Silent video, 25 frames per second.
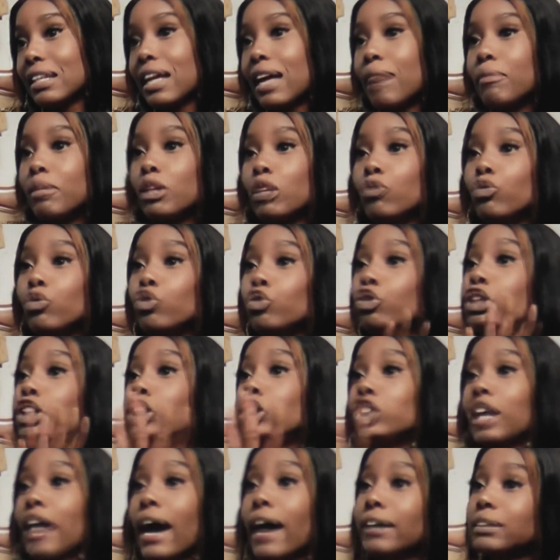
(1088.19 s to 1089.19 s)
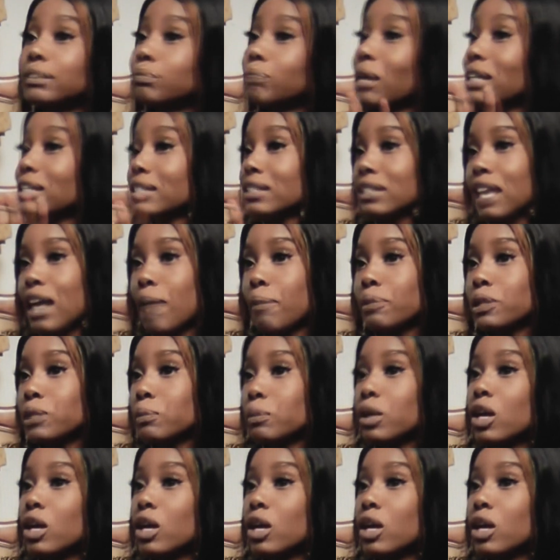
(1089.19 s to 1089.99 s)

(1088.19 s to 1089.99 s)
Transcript: Let me retract my steps,